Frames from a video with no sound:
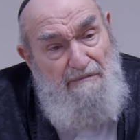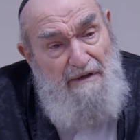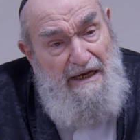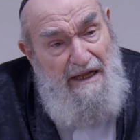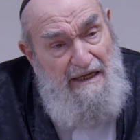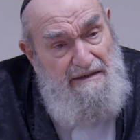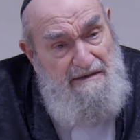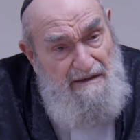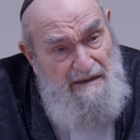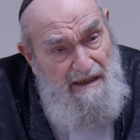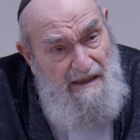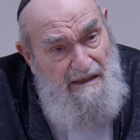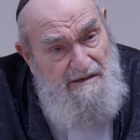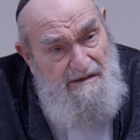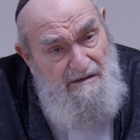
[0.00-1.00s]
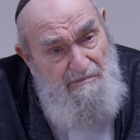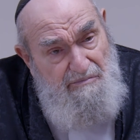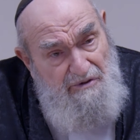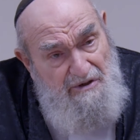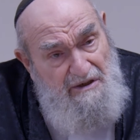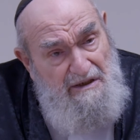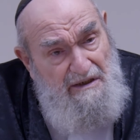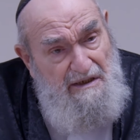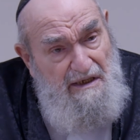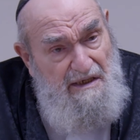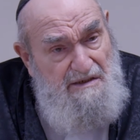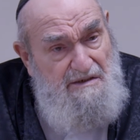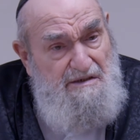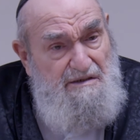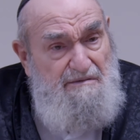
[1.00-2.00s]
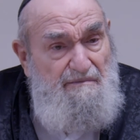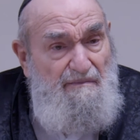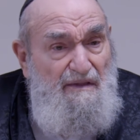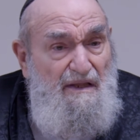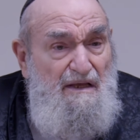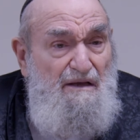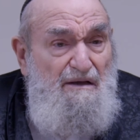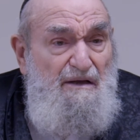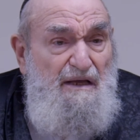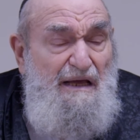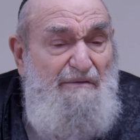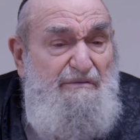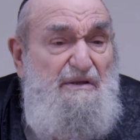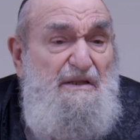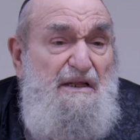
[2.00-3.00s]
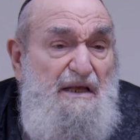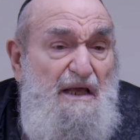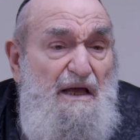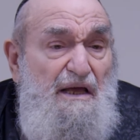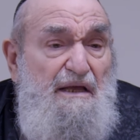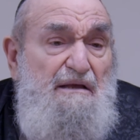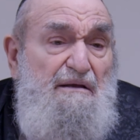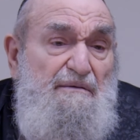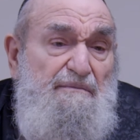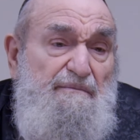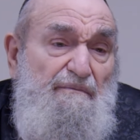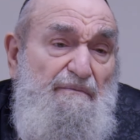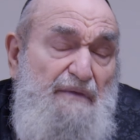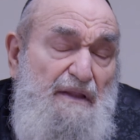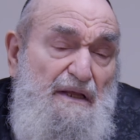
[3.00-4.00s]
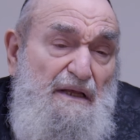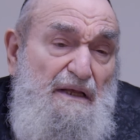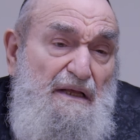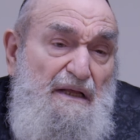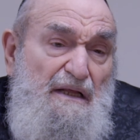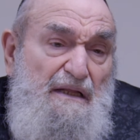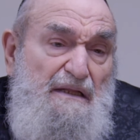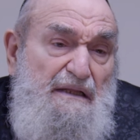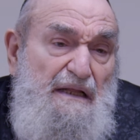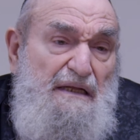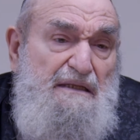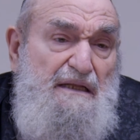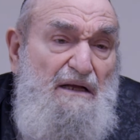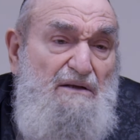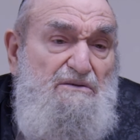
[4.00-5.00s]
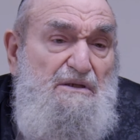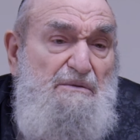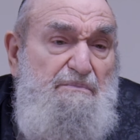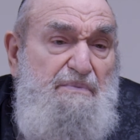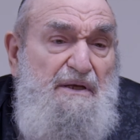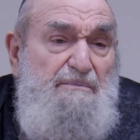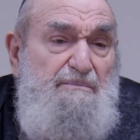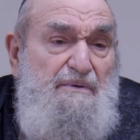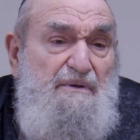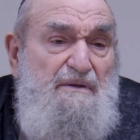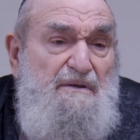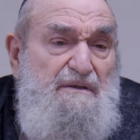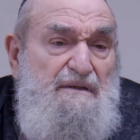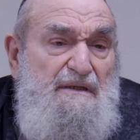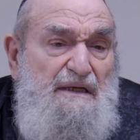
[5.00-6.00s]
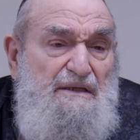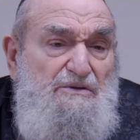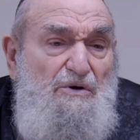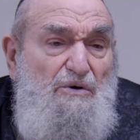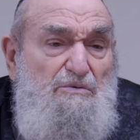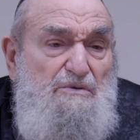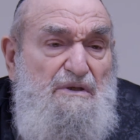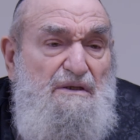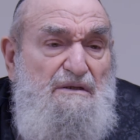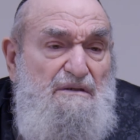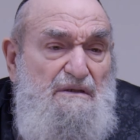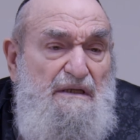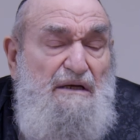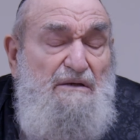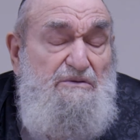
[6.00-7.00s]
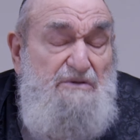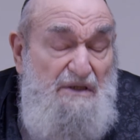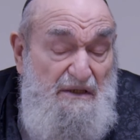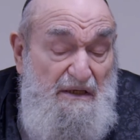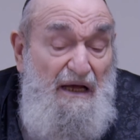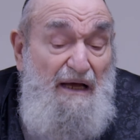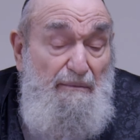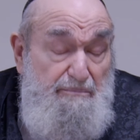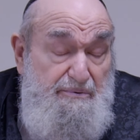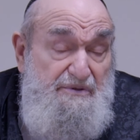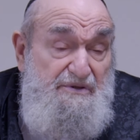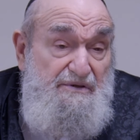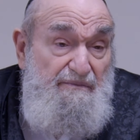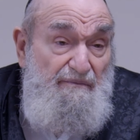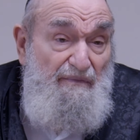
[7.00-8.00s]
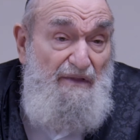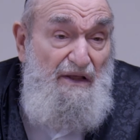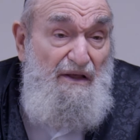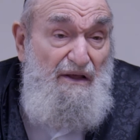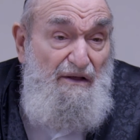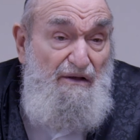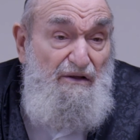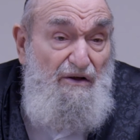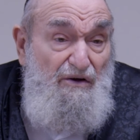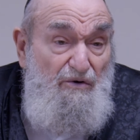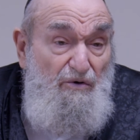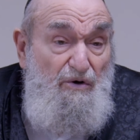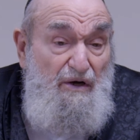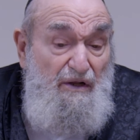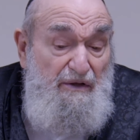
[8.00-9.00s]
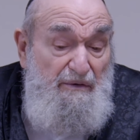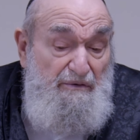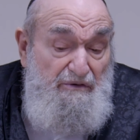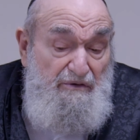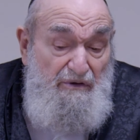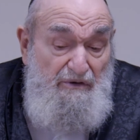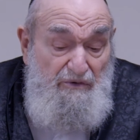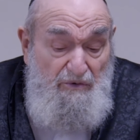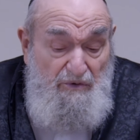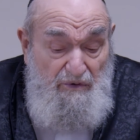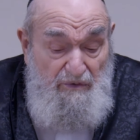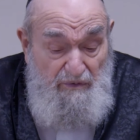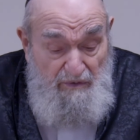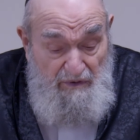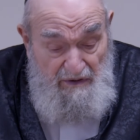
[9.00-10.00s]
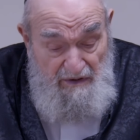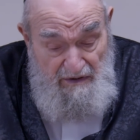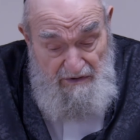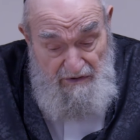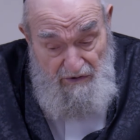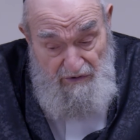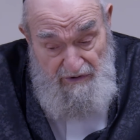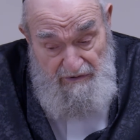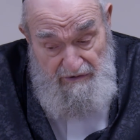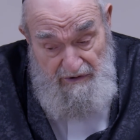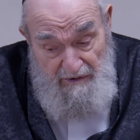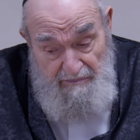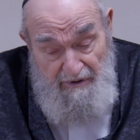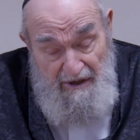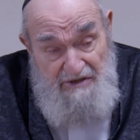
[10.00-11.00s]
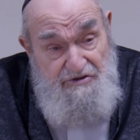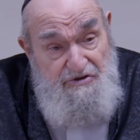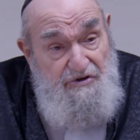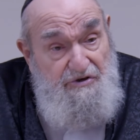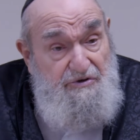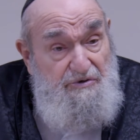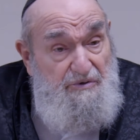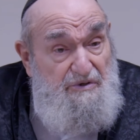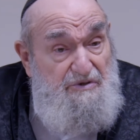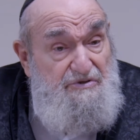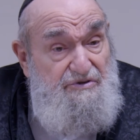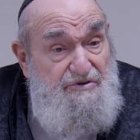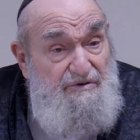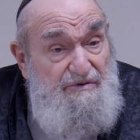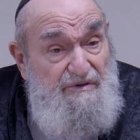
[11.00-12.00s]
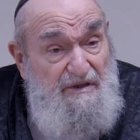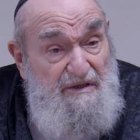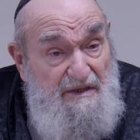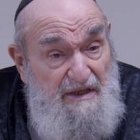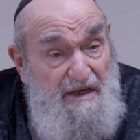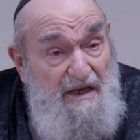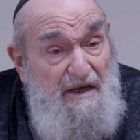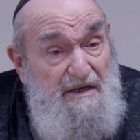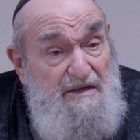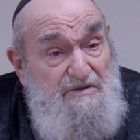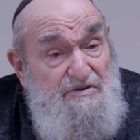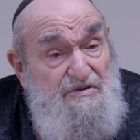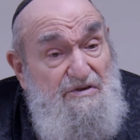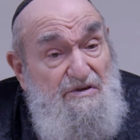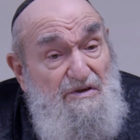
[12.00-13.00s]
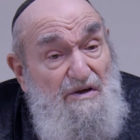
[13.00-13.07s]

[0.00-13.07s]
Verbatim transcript: Manhattan has it, Brooklyn has it. They have a DA that tells the people that don't, tells the cops or the, or uh, the, the prosecutors, the DAs,